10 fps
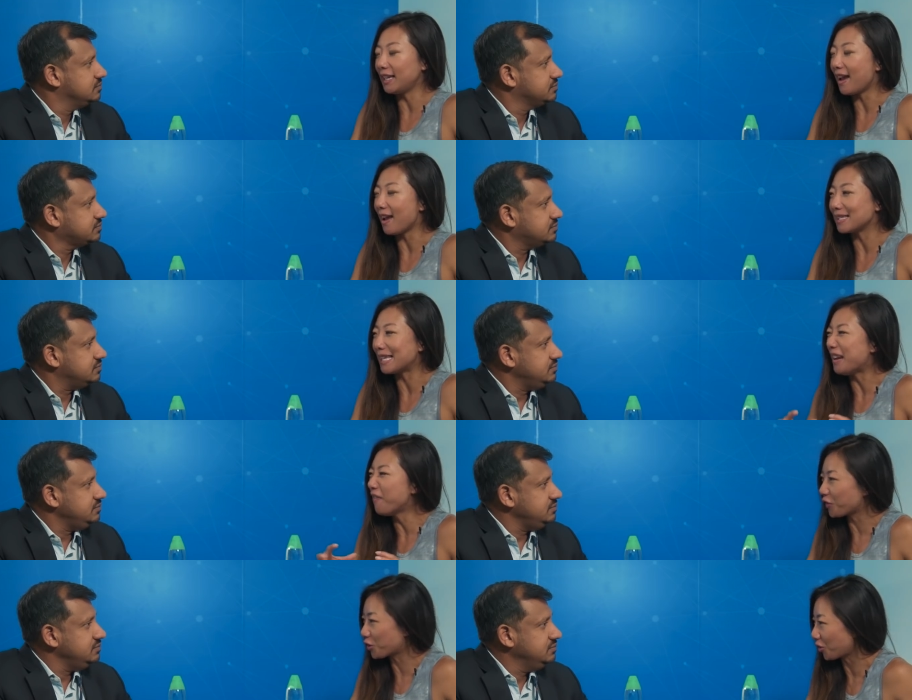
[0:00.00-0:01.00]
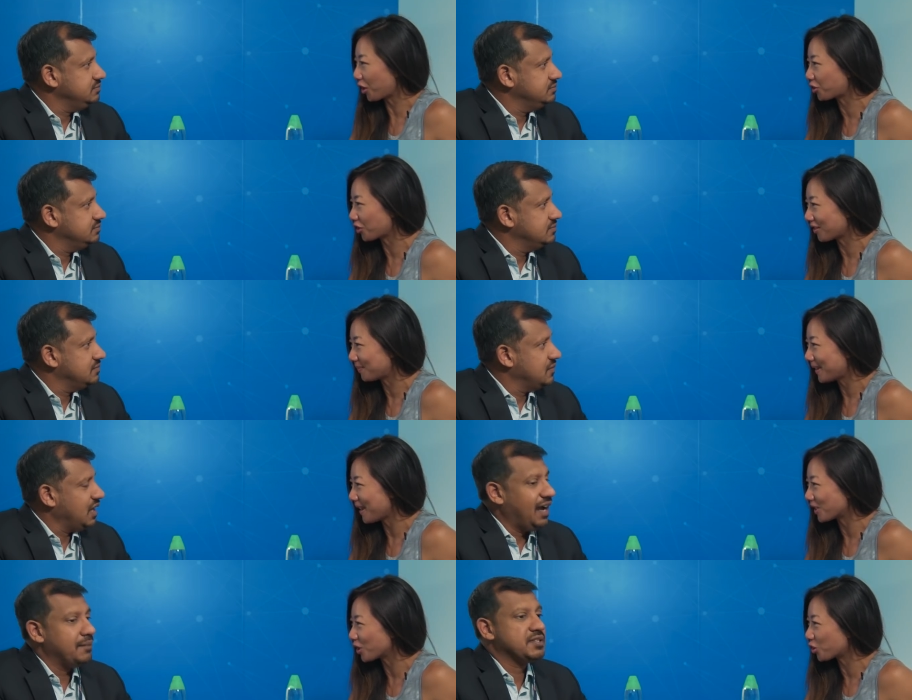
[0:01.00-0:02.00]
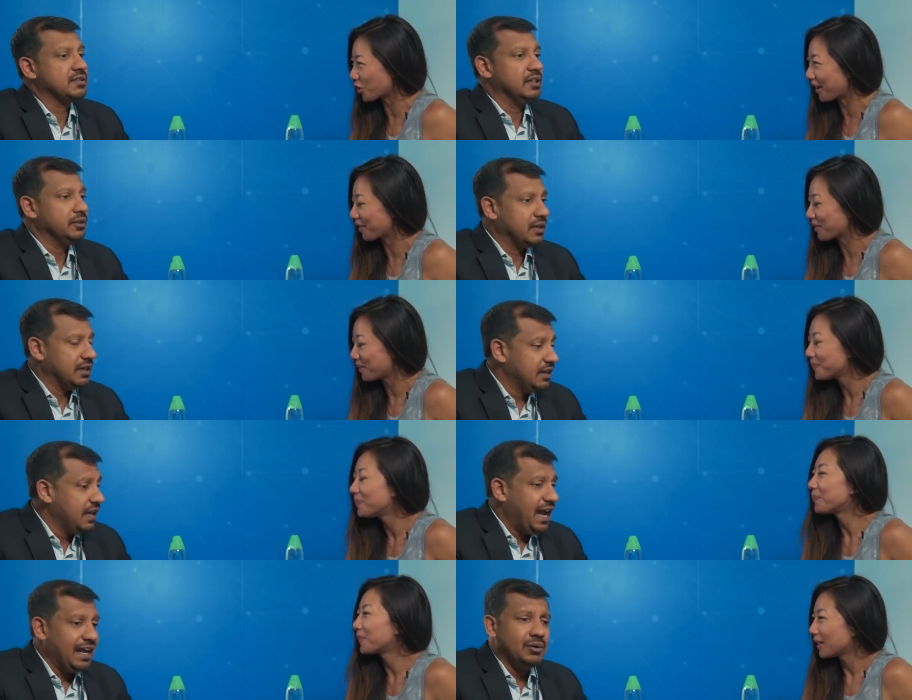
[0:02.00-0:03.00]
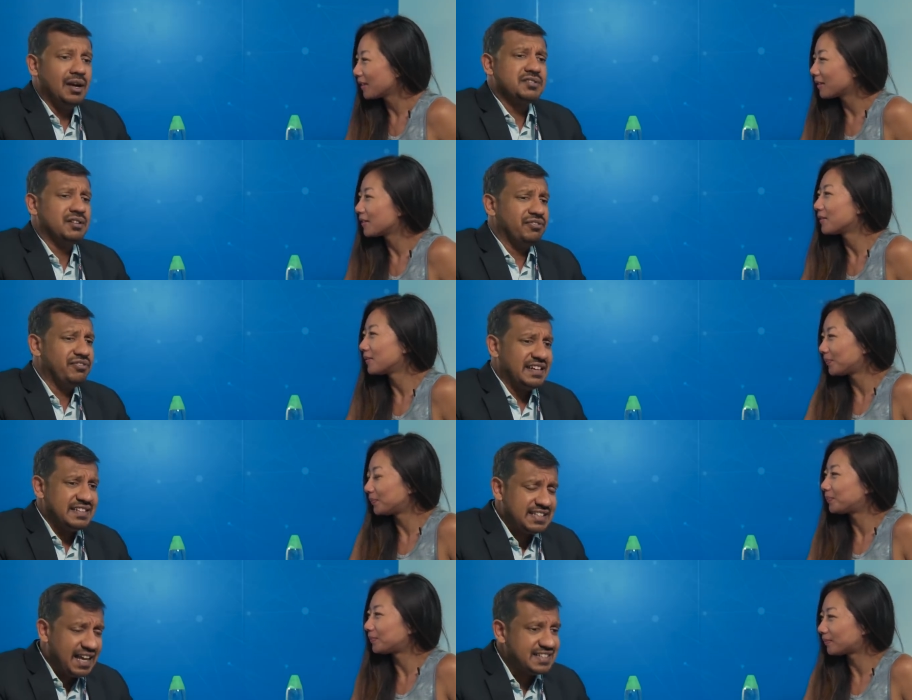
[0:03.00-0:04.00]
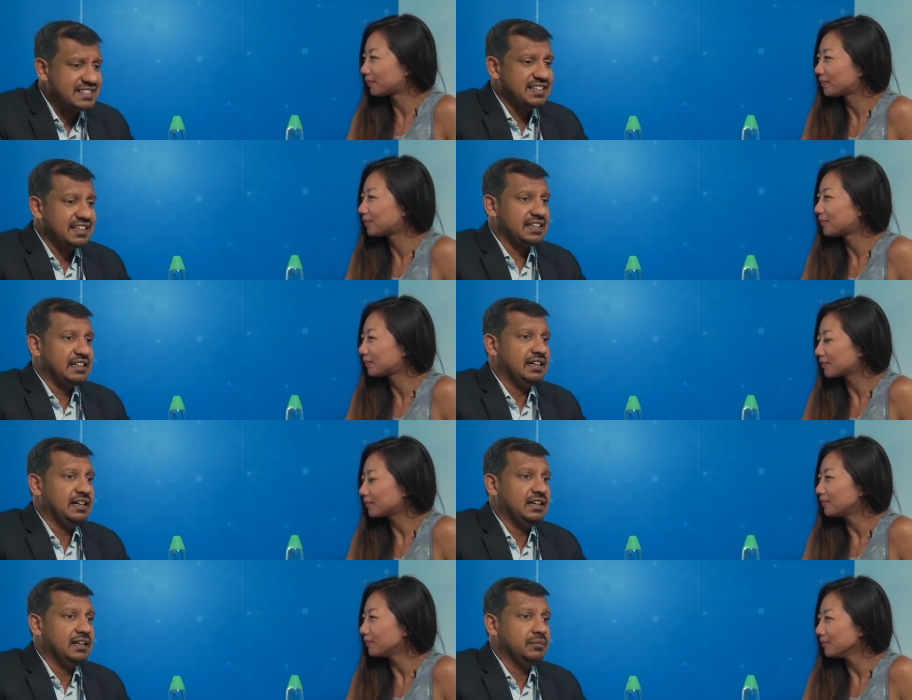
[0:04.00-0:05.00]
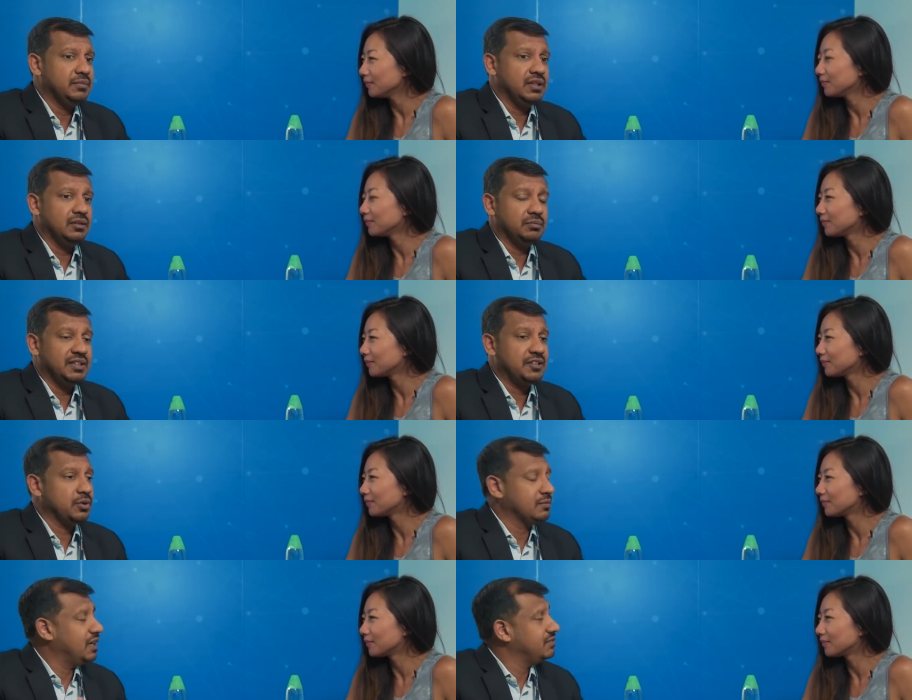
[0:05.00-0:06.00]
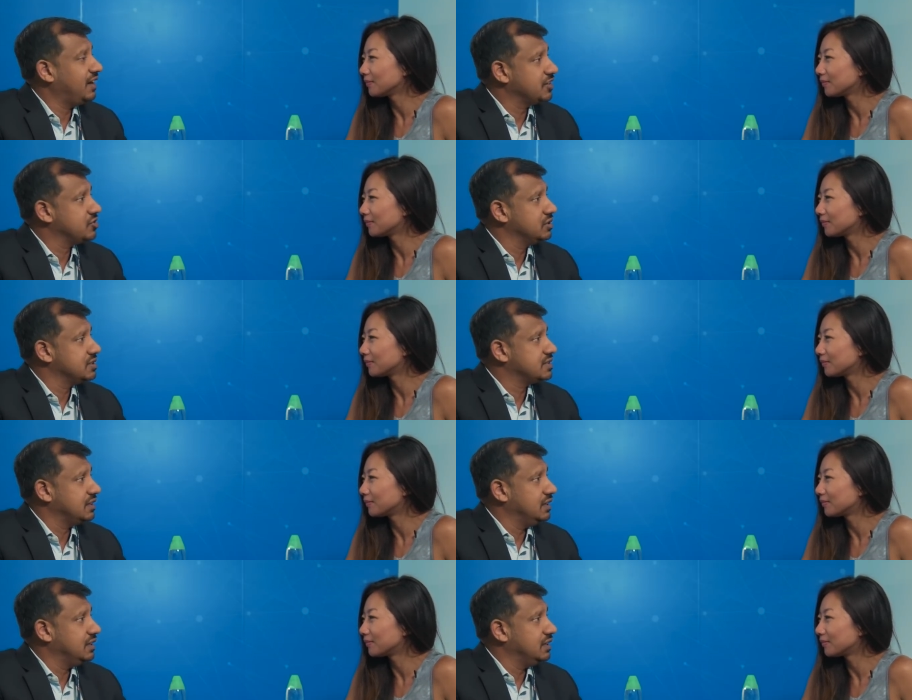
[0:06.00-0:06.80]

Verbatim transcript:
Speaker 1: has the infrastructure
Speaker 2: as a strength. Absolutely, and you have some fantastic, you know, network manufacturers